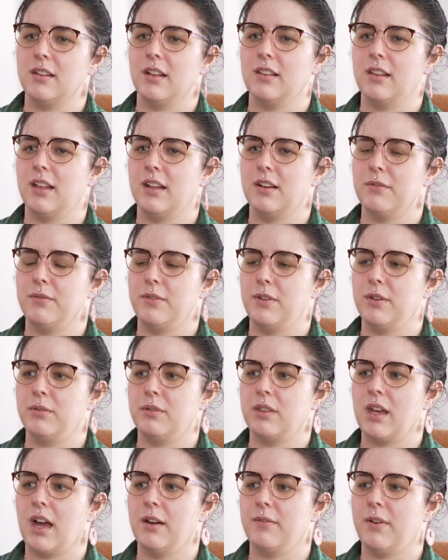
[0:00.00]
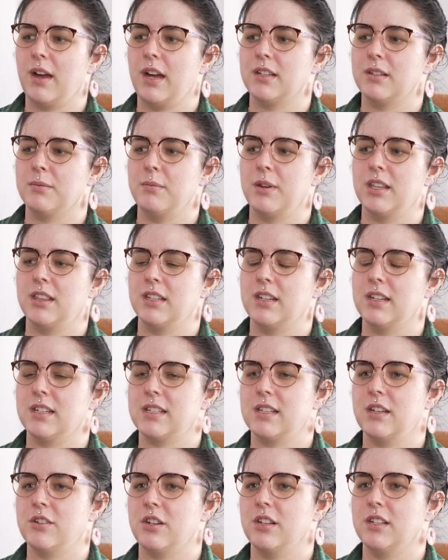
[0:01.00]
A lot of youth have had to make the
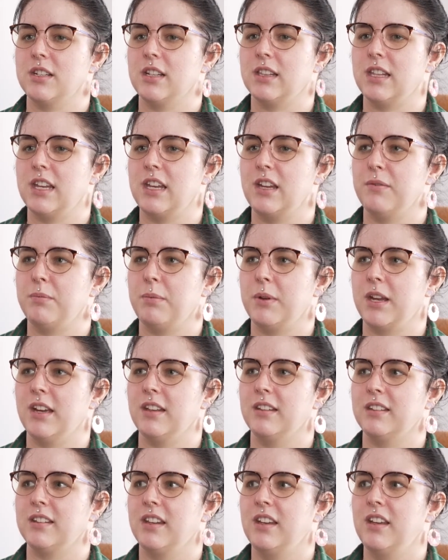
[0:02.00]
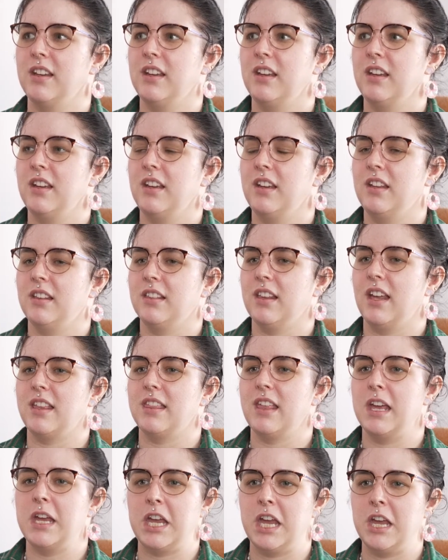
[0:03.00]
decision to leave because,
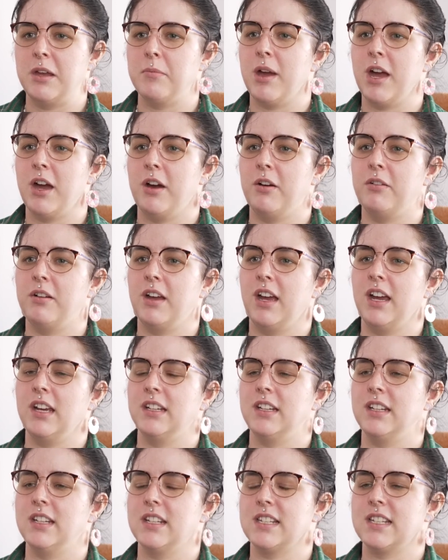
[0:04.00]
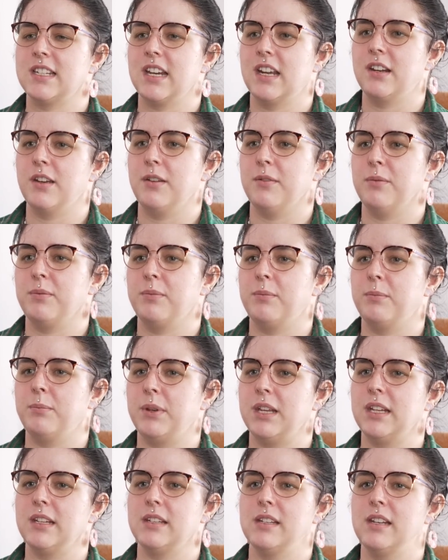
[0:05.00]
like, they came out and instead of
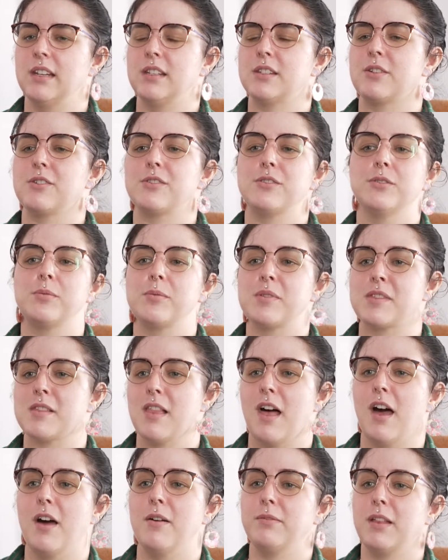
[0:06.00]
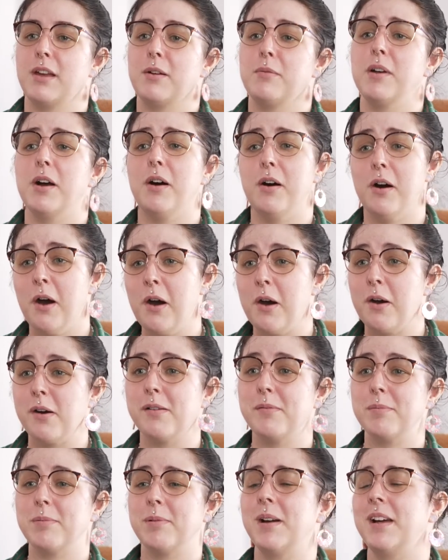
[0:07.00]
being encircled with love, like we all
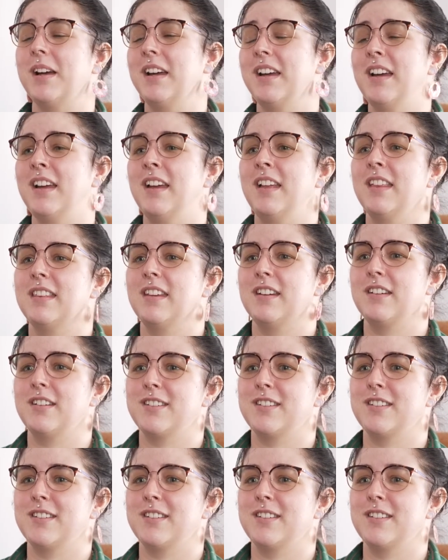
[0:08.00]
hope, they're